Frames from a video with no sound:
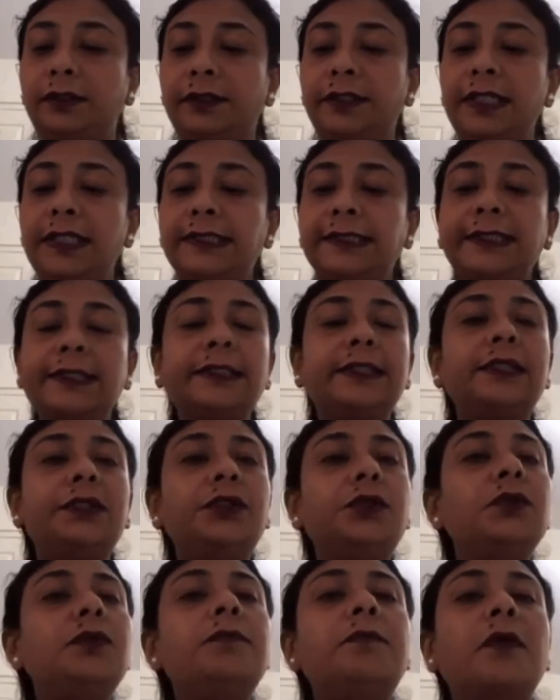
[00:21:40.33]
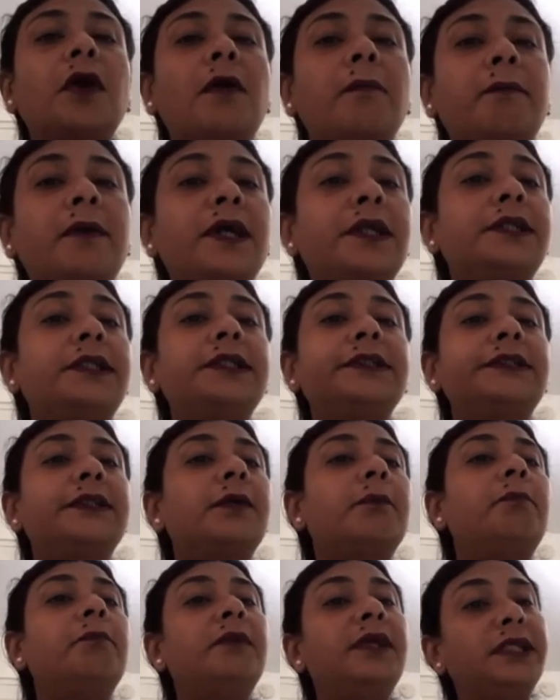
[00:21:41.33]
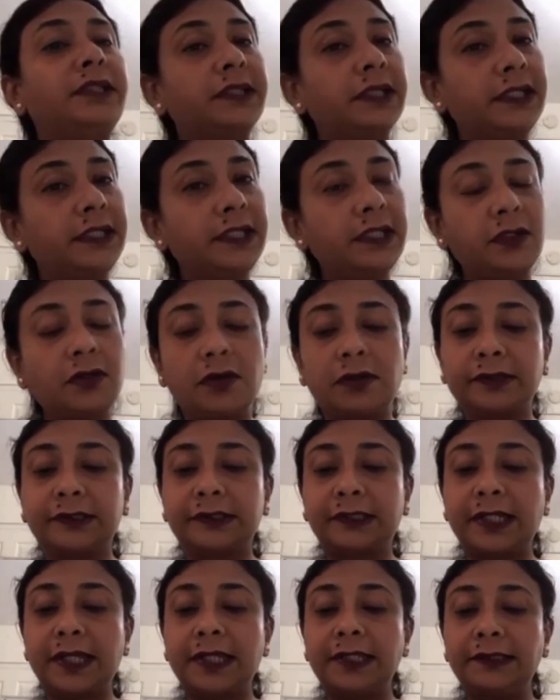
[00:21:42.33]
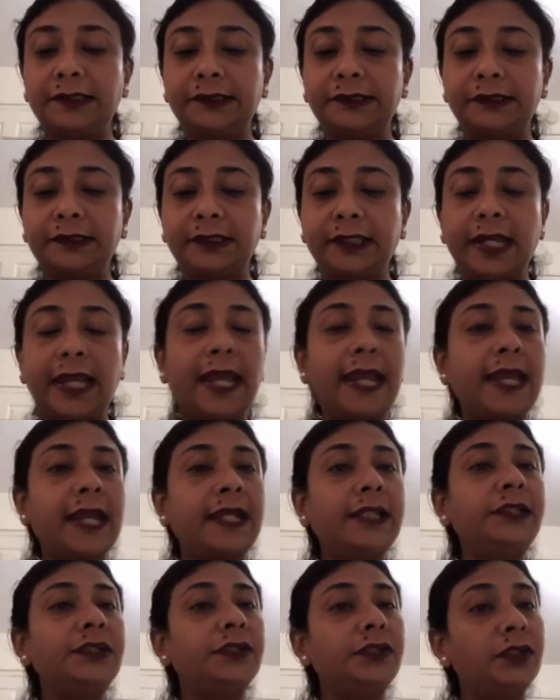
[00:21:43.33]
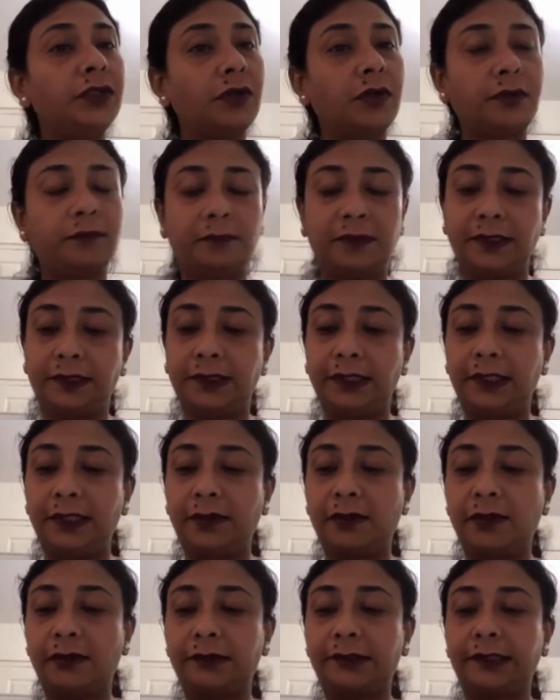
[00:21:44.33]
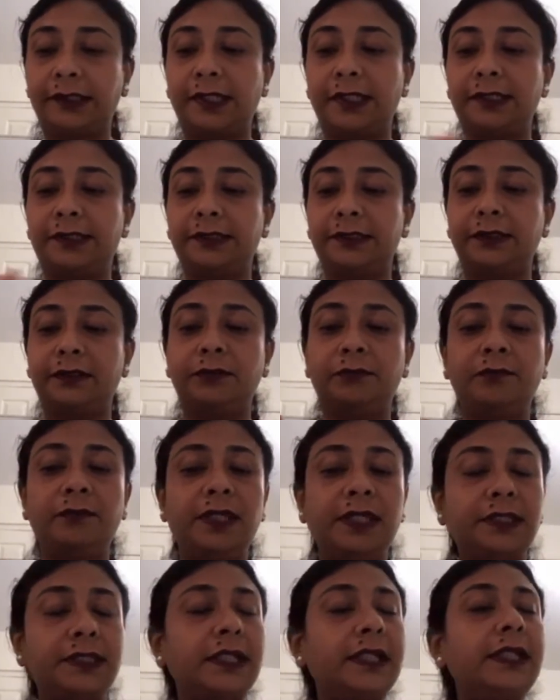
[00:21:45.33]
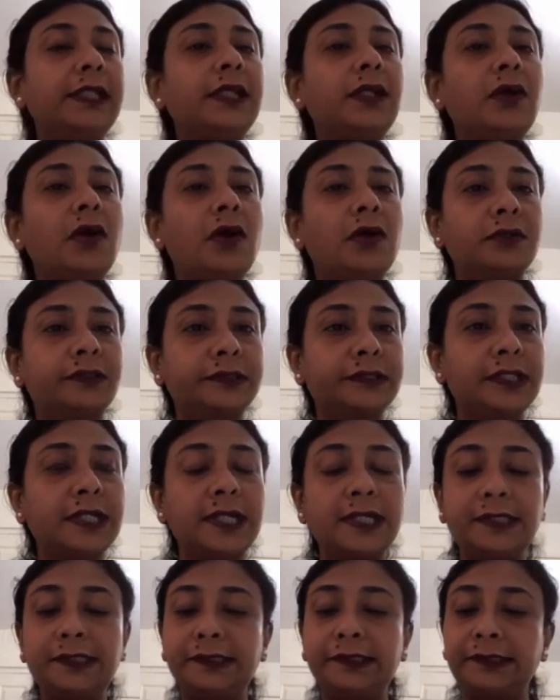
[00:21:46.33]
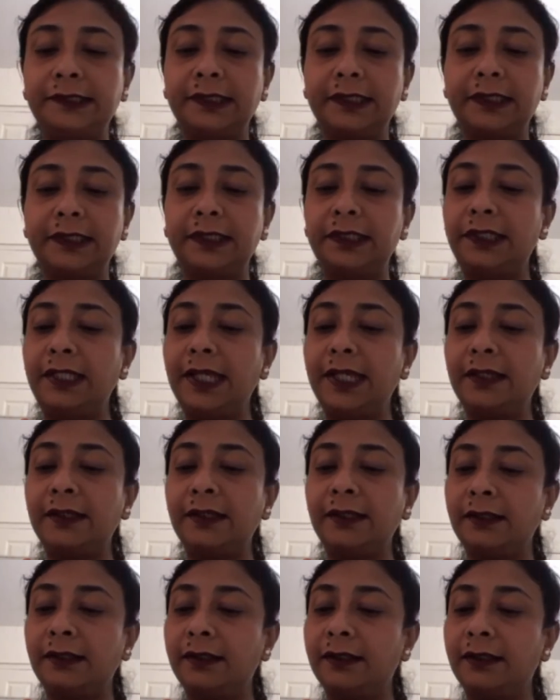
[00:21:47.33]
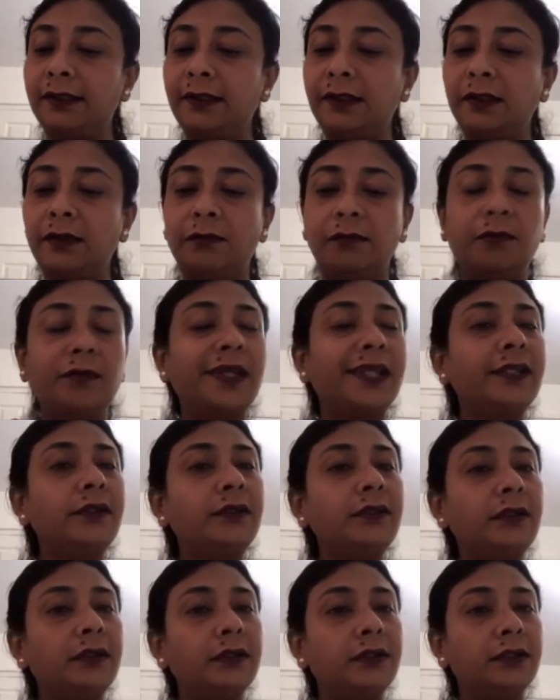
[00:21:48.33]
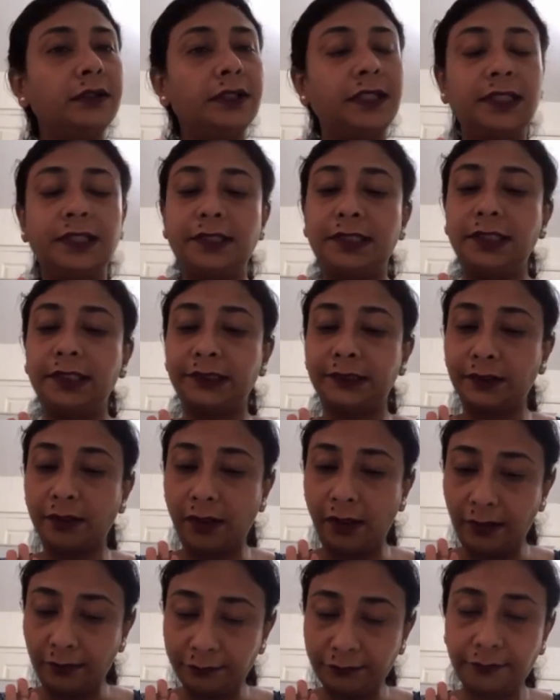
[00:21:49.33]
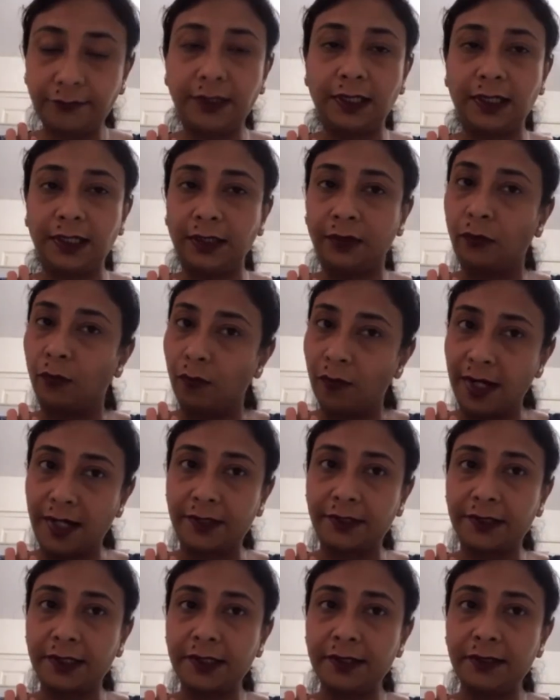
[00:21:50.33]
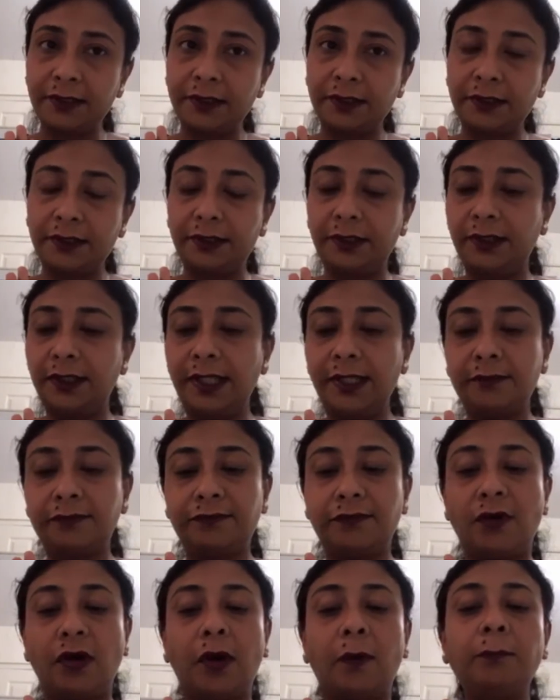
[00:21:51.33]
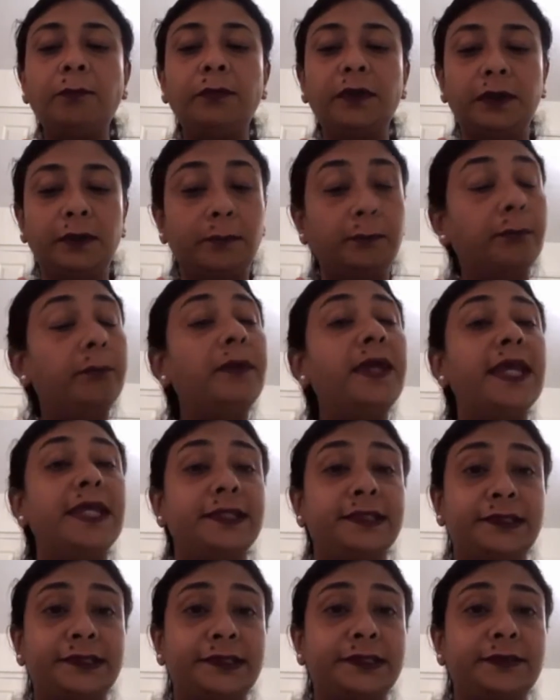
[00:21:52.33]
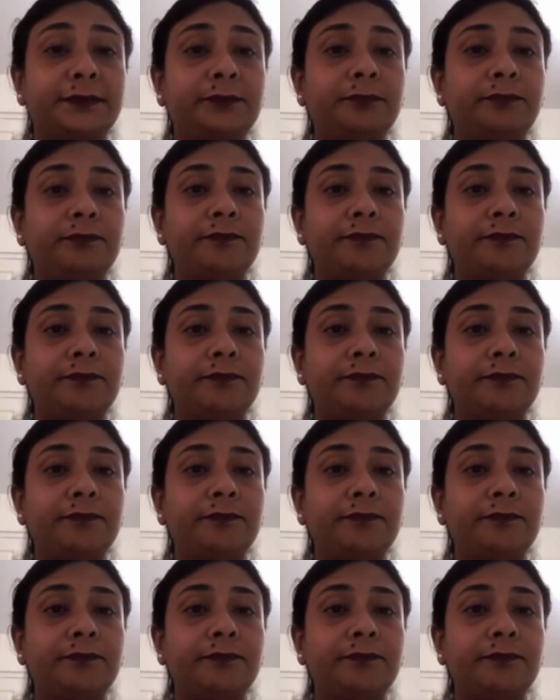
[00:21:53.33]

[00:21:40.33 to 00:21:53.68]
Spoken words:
these are the two properties of metallic oxides and non-metallic oxides. Metallic oxides, when they dissolve in water, they form base.